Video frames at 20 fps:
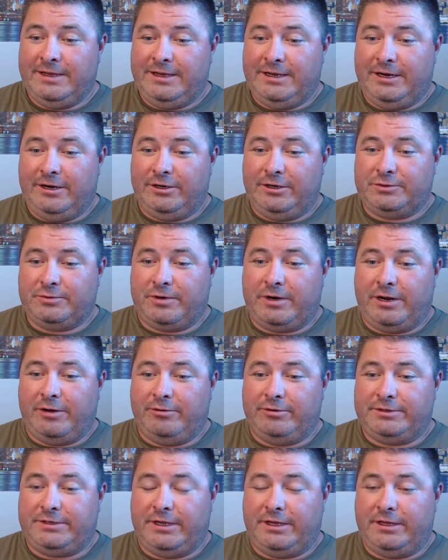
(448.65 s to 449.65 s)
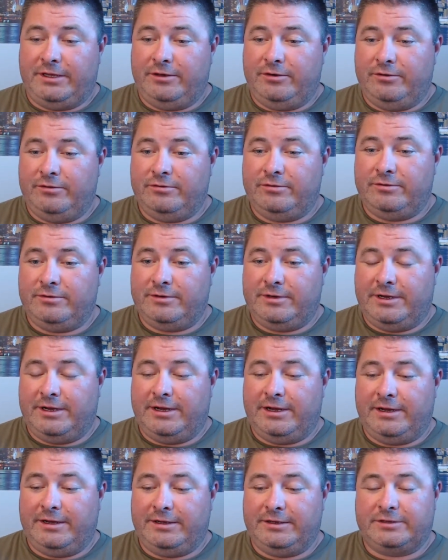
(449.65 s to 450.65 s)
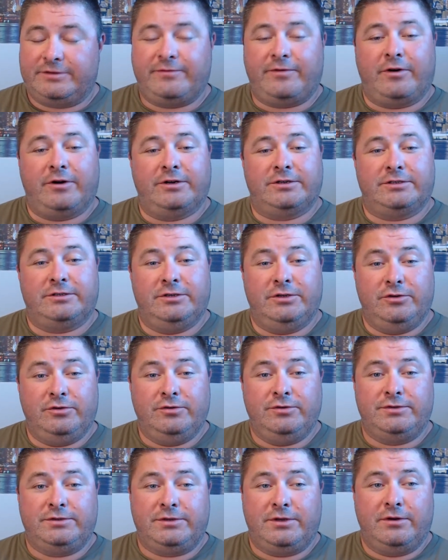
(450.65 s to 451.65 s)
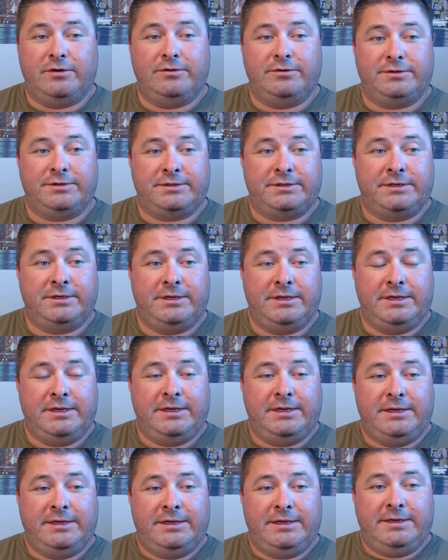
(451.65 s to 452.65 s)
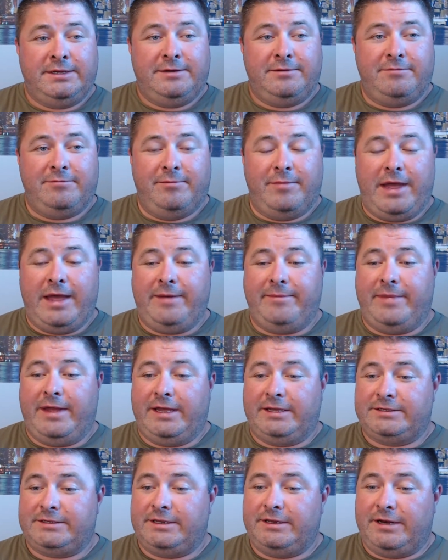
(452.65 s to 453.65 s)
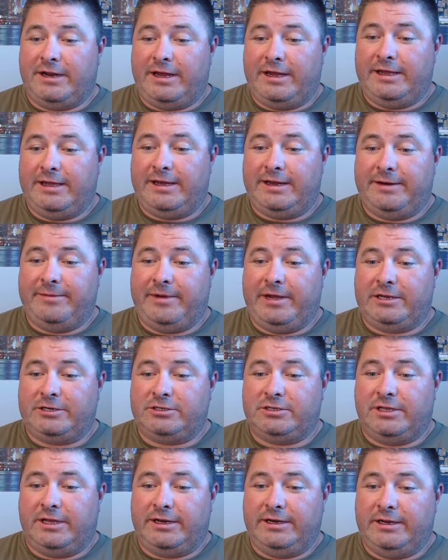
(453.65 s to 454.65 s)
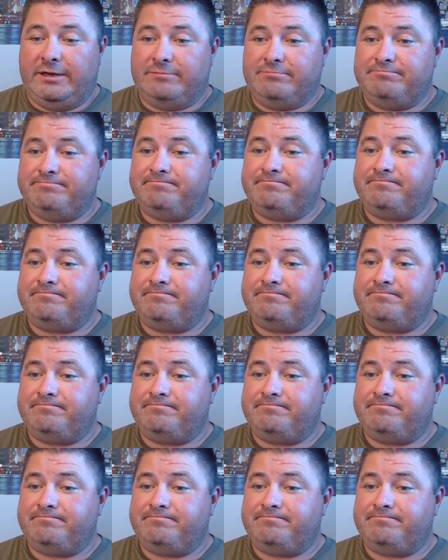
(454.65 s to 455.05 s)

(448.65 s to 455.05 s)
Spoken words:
Here's what I will tell you as far as news goes. Matt Mask and I had a match lined up.